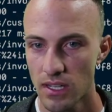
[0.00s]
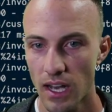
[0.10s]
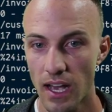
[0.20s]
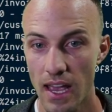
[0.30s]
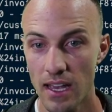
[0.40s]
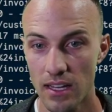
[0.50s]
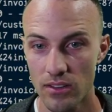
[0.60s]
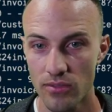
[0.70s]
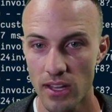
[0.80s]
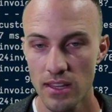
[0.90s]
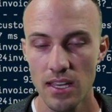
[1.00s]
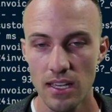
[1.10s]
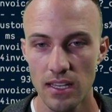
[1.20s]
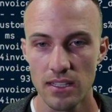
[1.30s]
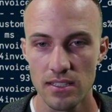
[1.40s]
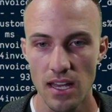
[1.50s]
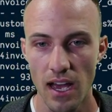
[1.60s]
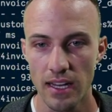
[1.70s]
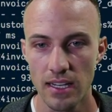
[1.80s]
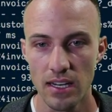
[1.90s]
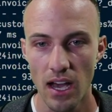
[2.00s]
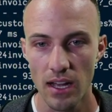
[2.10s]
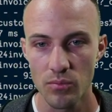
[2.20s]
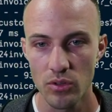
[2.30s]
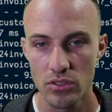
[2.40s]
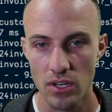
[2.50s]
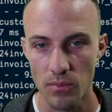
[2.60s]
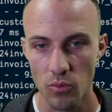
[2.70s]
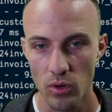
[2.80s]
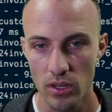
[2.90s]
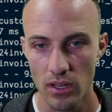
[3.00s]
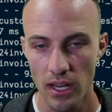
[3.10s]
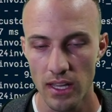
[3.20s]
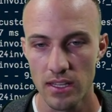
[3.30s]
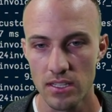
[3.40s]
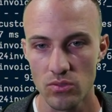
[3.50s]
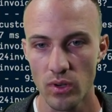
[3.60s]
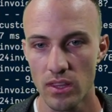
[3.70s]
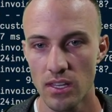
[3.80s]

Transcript: uh, and the fun thing is that I did not bootstrap with uh, this with